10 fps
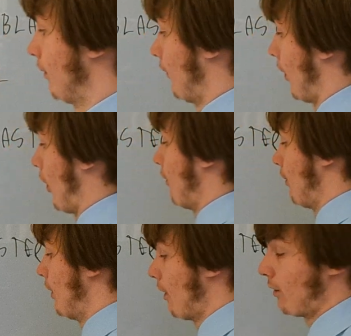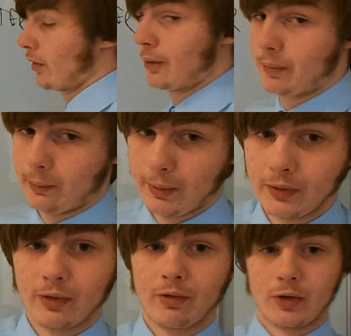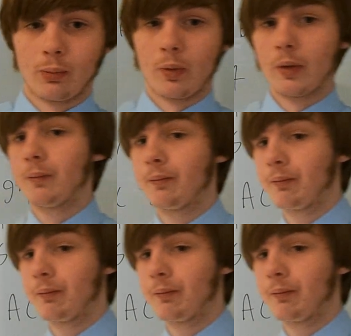I've never implemented this one.